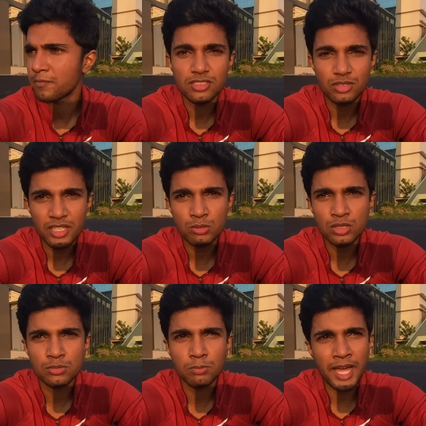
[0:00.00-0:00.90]
Today
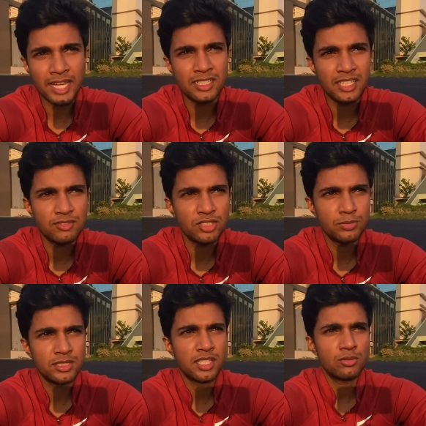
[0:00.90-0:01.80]
was back day, which
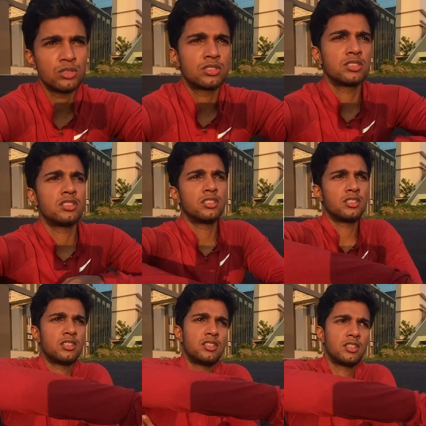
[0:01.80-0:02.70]
means I was
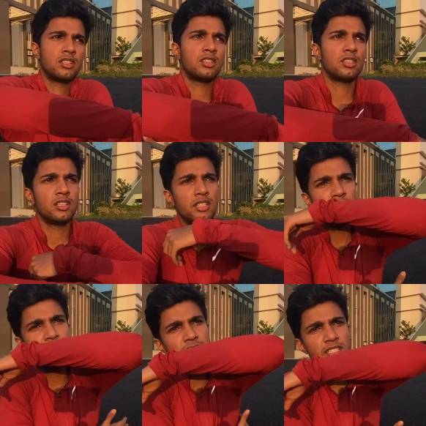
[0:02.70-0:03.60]

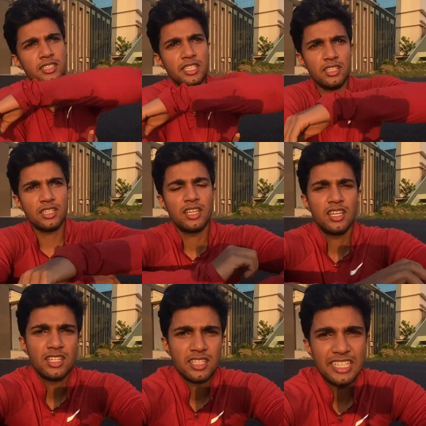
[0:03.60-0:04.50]
hitting the
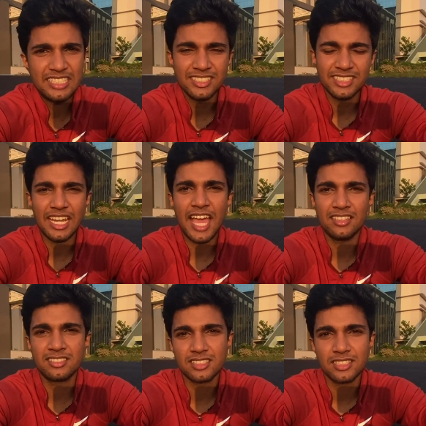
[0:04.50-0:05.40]

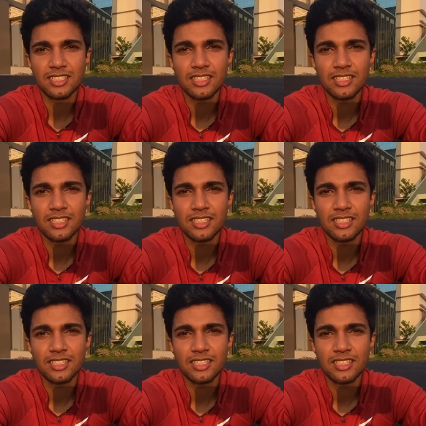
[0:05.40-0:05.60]
lats.